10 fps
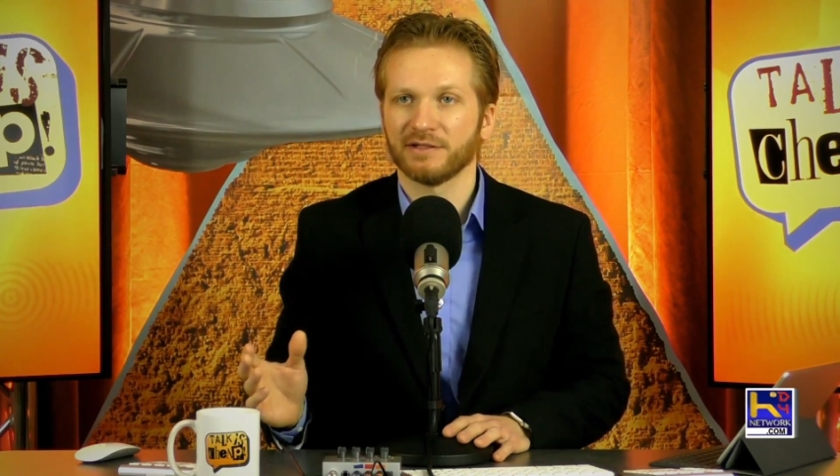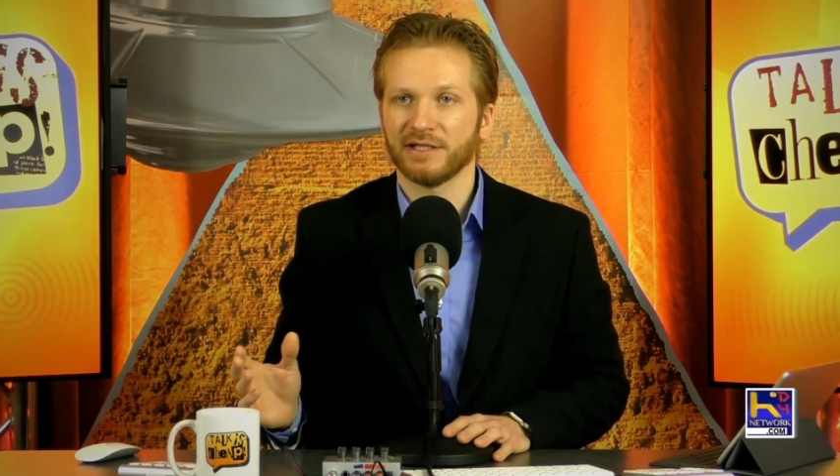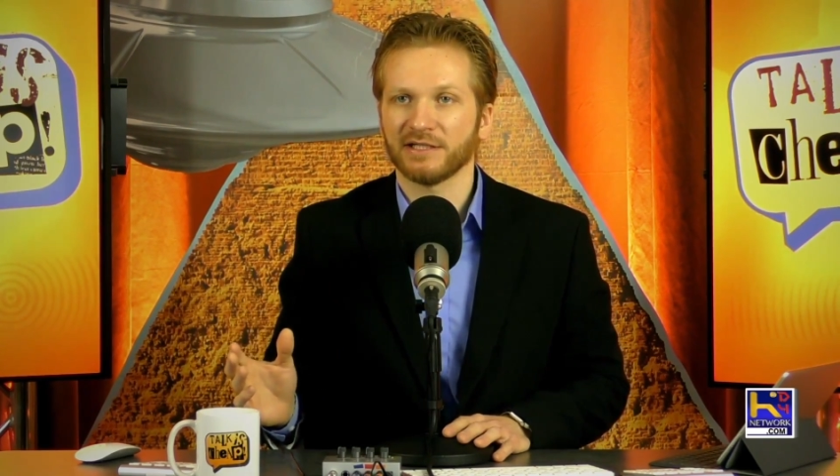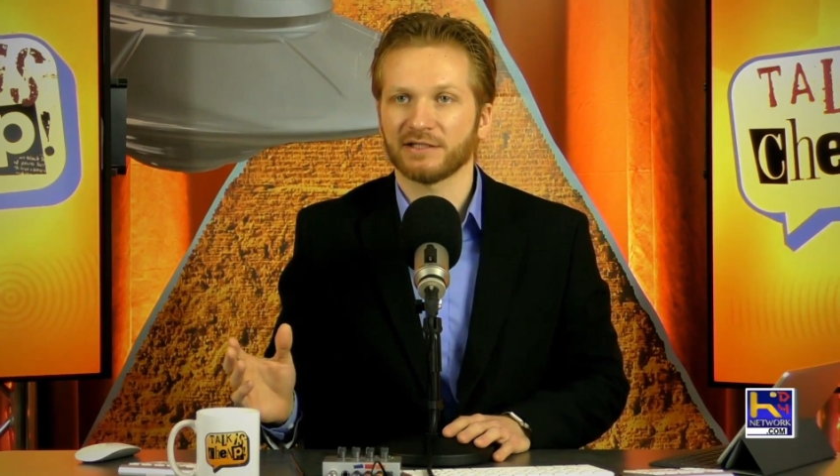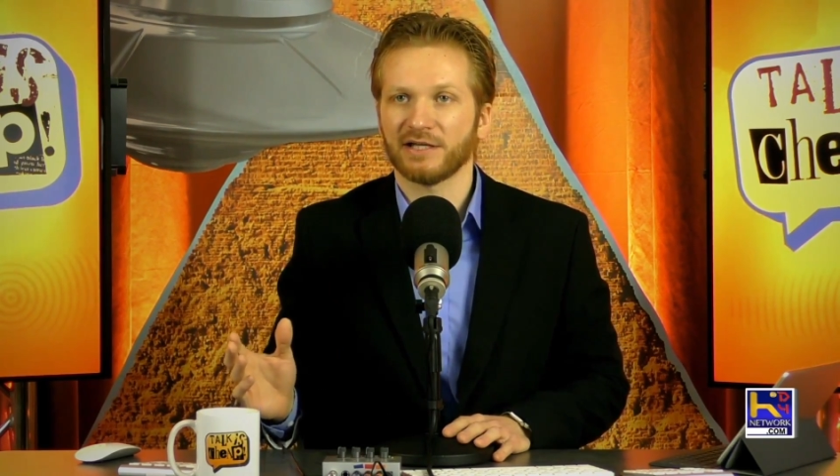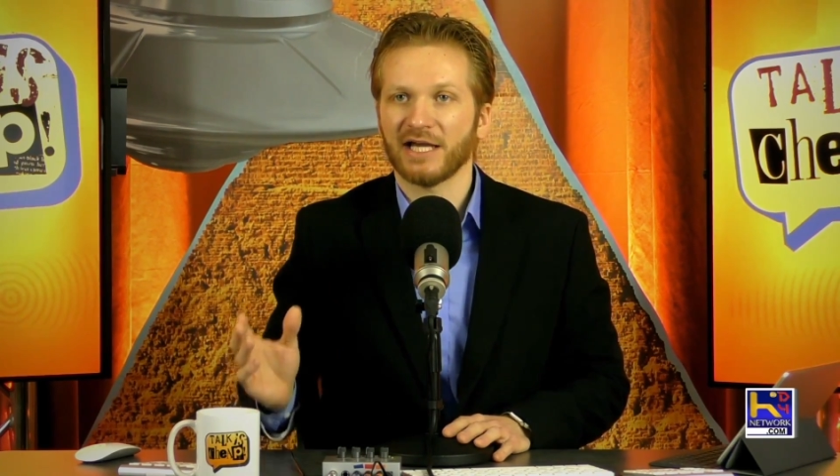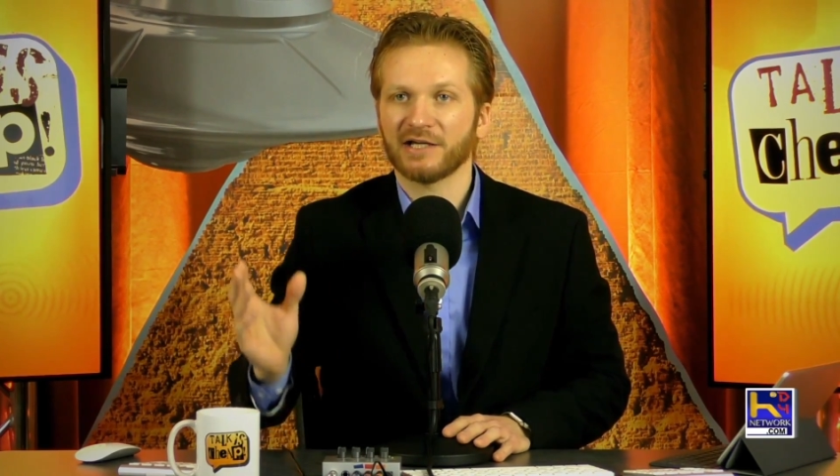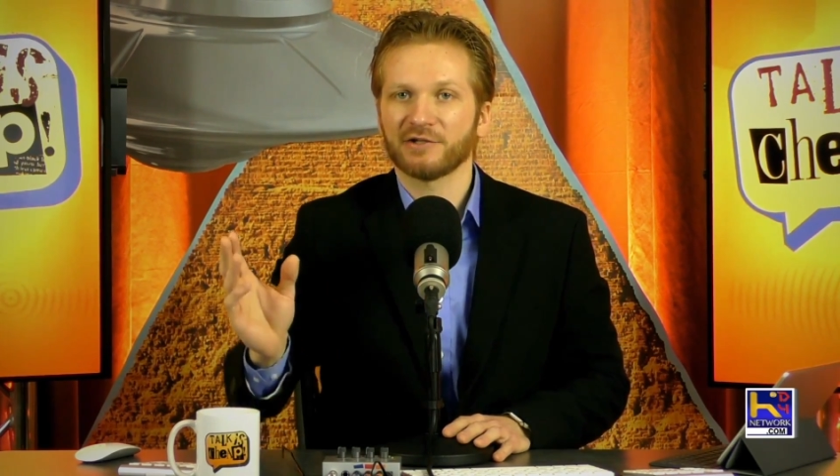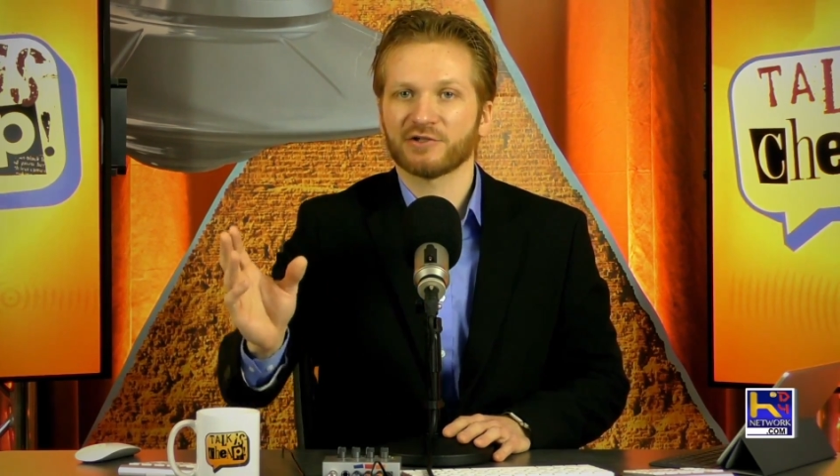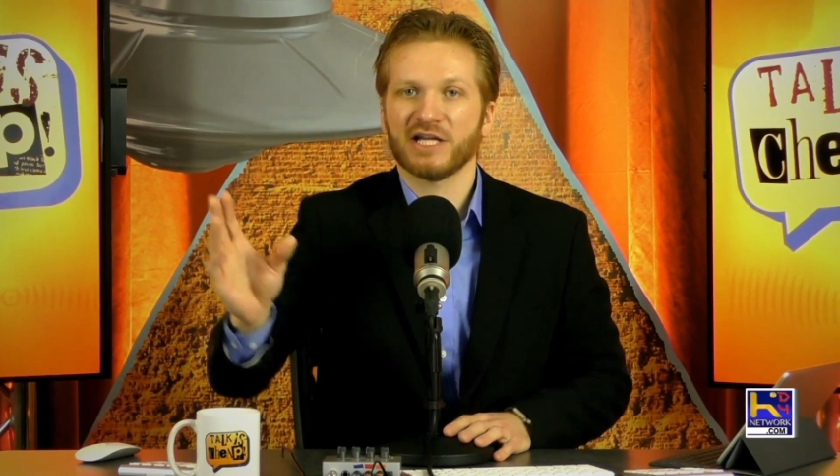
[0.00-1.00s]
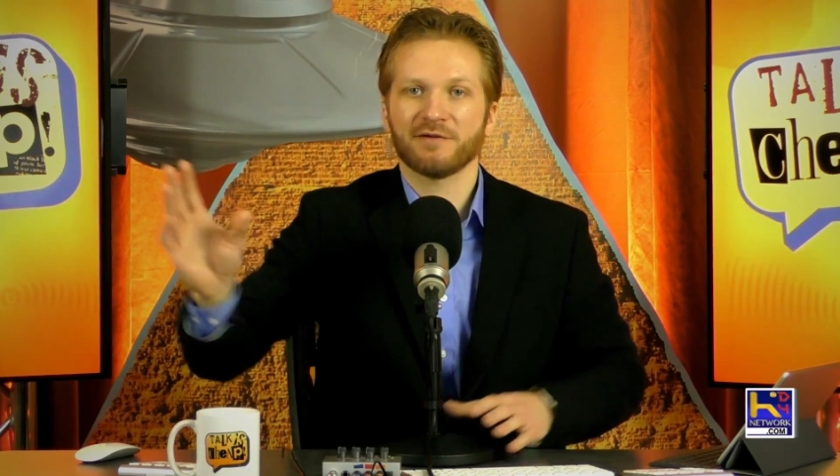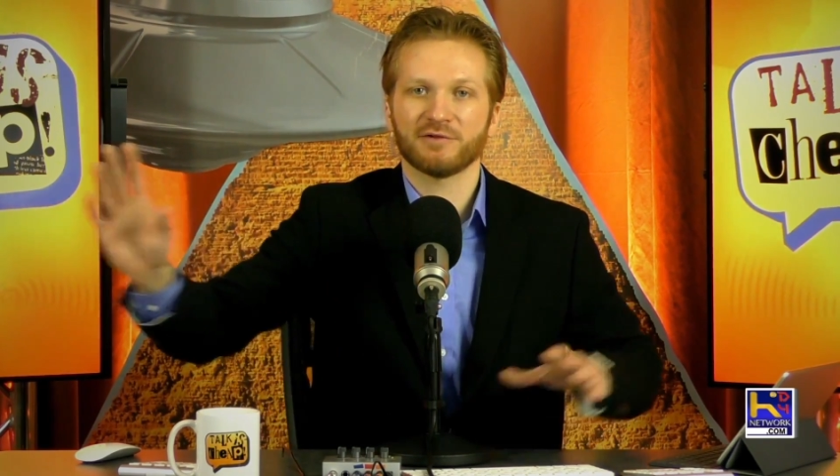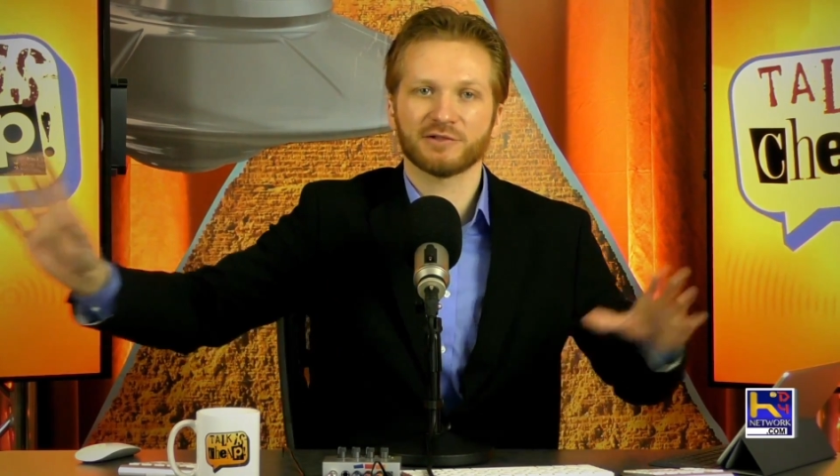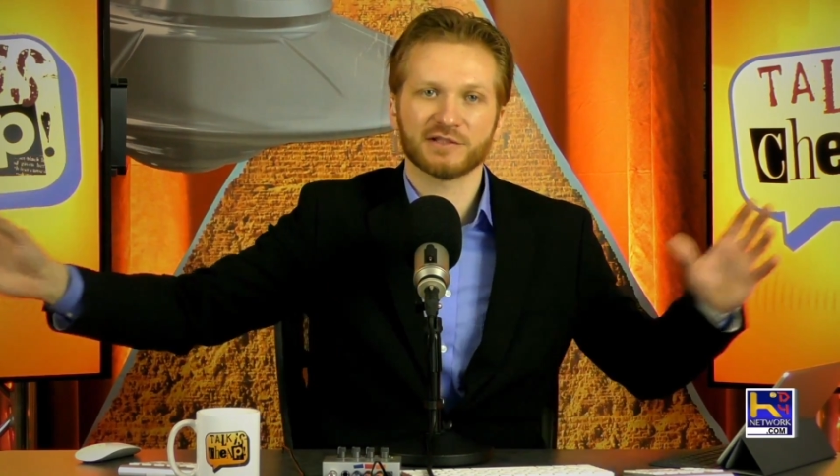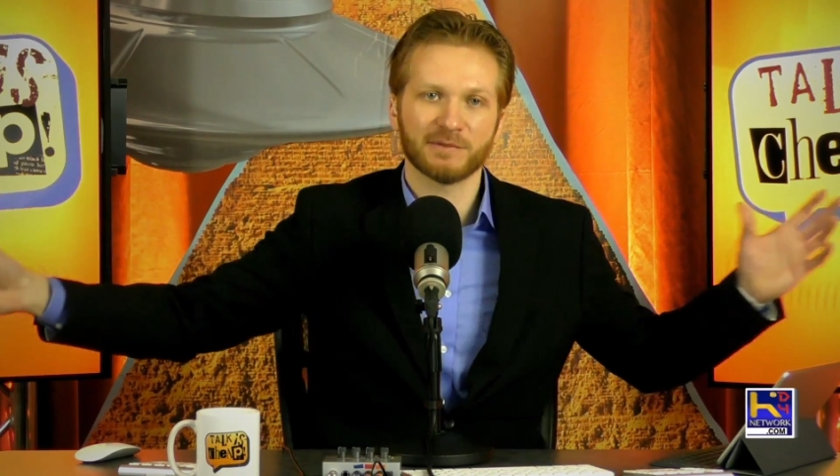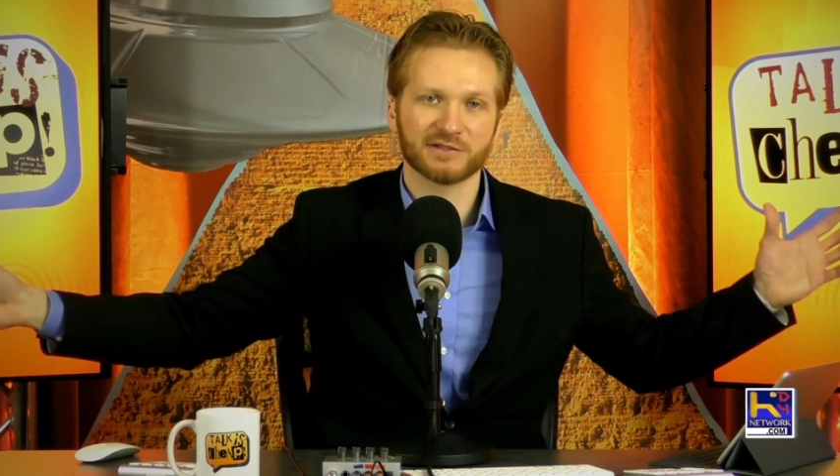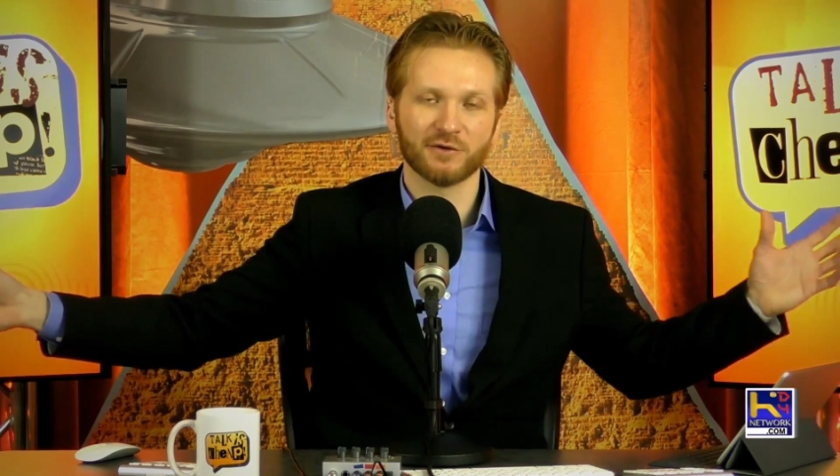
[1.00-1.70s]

Like, I can understand if you took somebody's